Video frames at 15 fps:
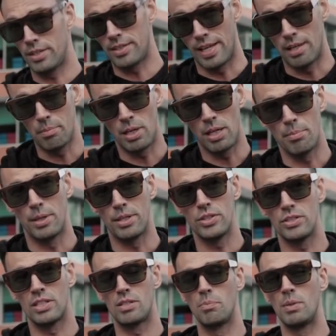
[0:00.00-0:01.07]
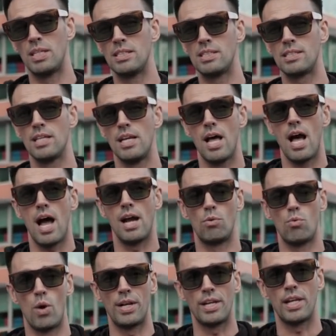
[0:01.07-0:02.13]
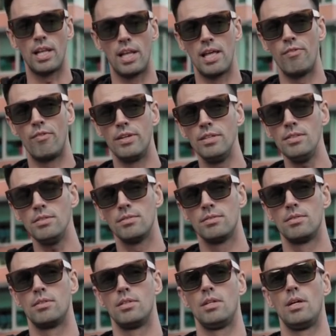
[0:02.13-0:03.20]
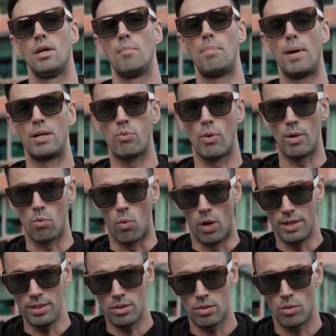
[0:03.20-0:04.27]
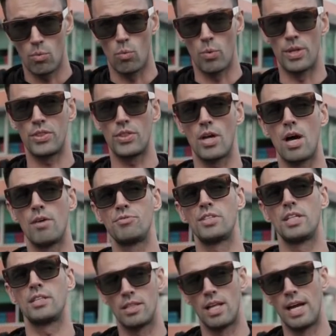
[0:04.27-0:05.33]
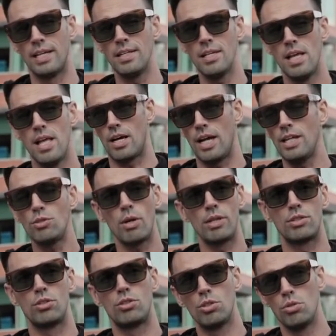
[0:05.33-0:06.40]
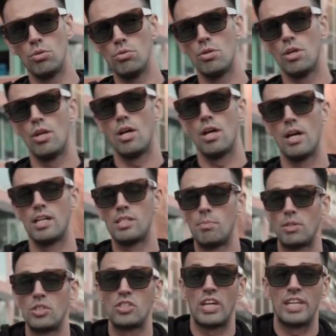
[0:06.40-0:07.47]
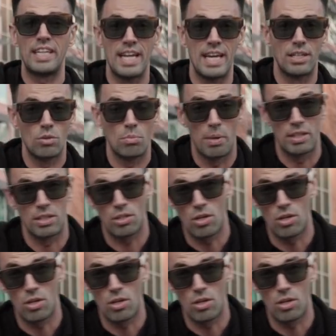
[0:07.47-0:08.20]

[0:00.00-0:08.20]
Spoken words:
10mm. That means I run 11 by 21 with offset 9. I tried to do as much as I can to make the